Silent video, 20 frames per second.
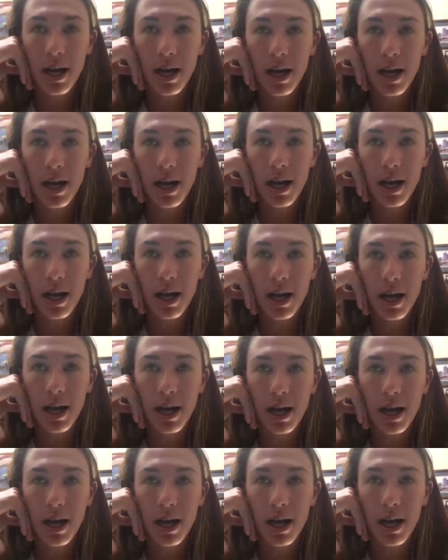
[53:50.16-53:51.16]
you're going to get
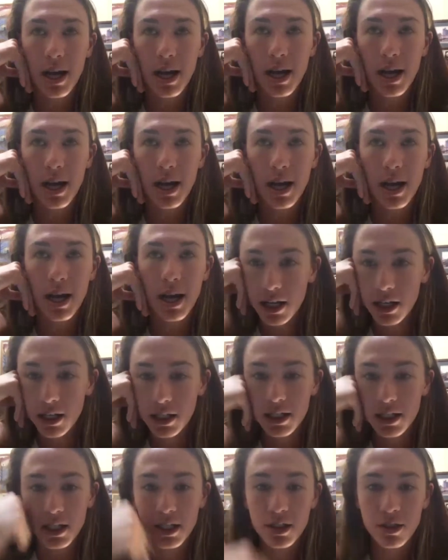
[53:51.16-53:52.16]
better. And
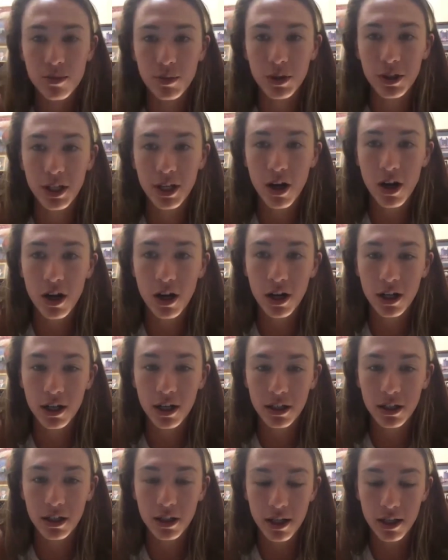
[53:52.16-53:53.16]
it's really hard.
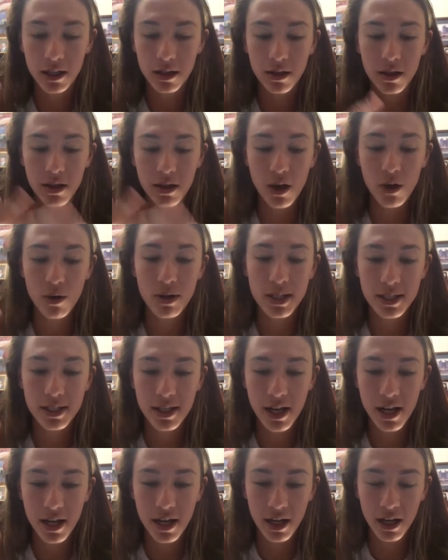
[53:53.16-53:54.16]
Like they always
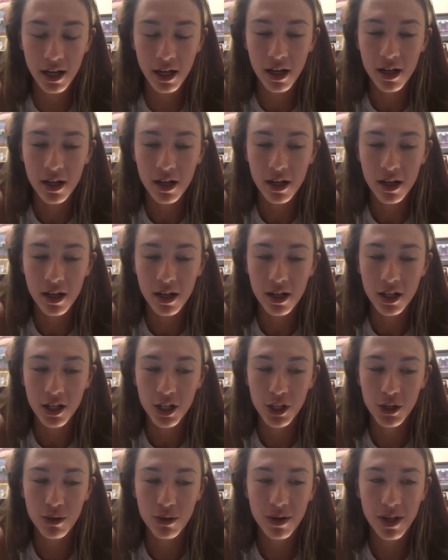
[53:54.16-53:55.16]
say, you
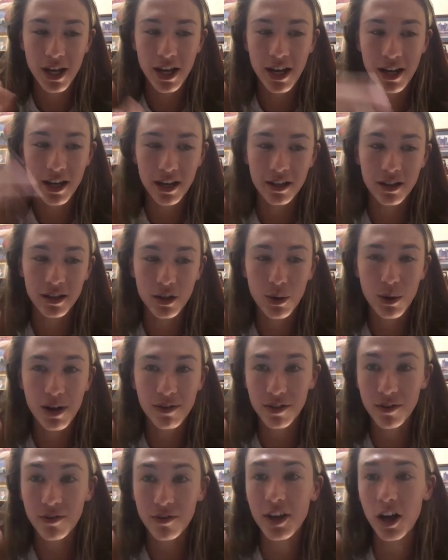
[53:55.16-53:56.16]
have to
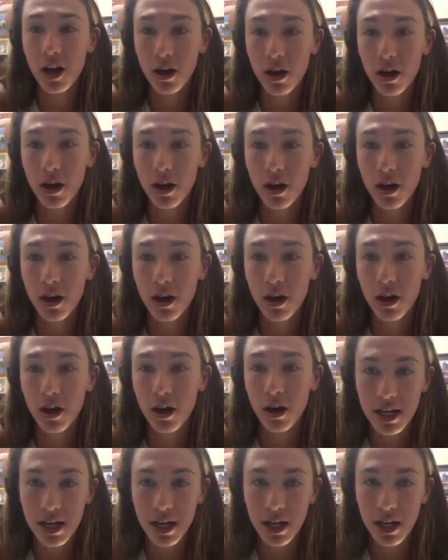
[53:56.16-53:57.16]
fail before you
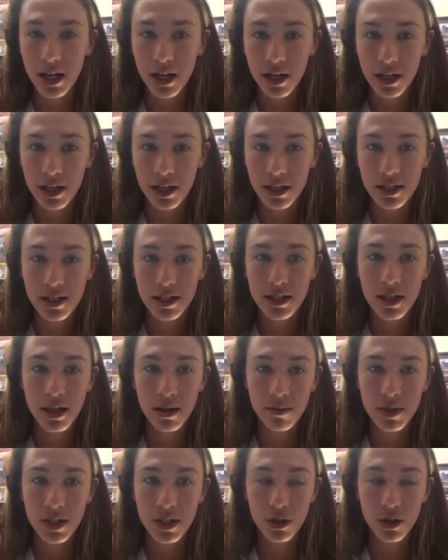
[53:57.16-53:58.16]
succeed. And it's the same
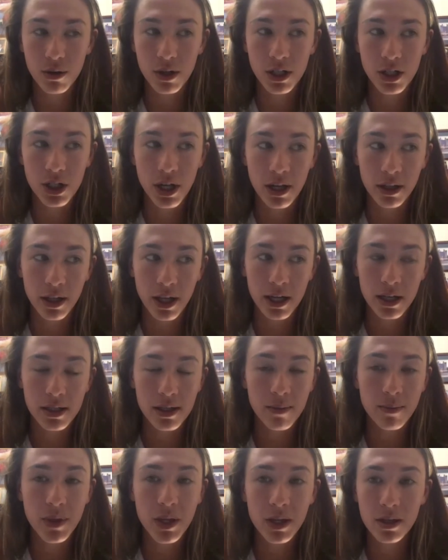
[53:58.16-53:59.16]
situation. Like
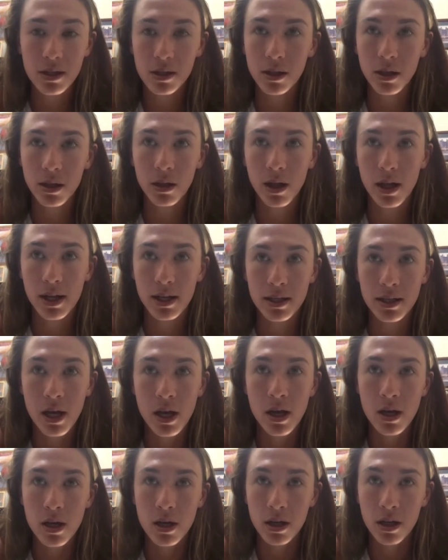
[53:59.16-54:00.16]
something as little as,
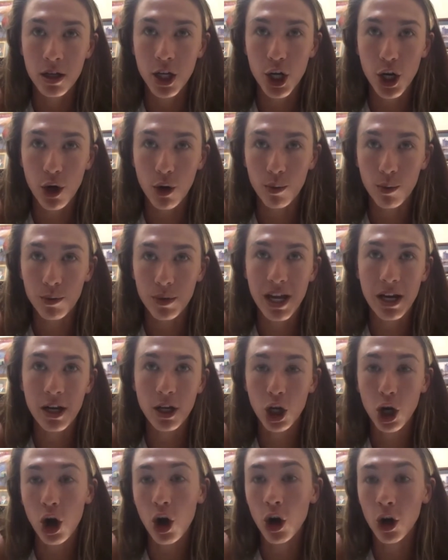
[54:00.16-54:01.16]
getting your
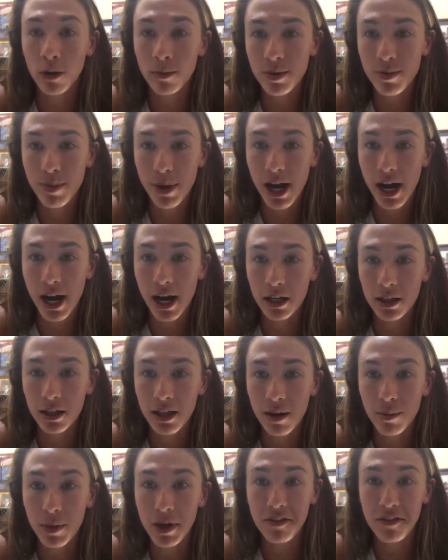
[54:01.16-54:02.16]
arms back, that
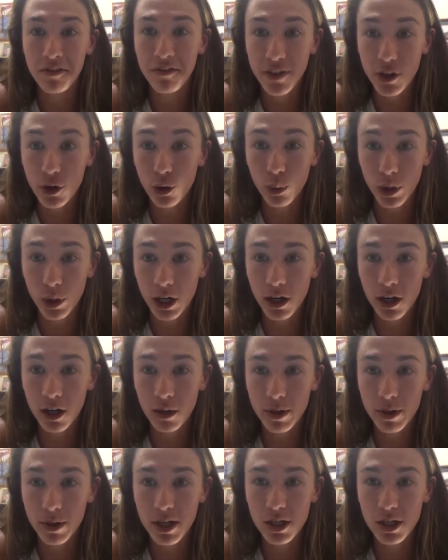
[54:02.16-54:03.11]
might feel weird because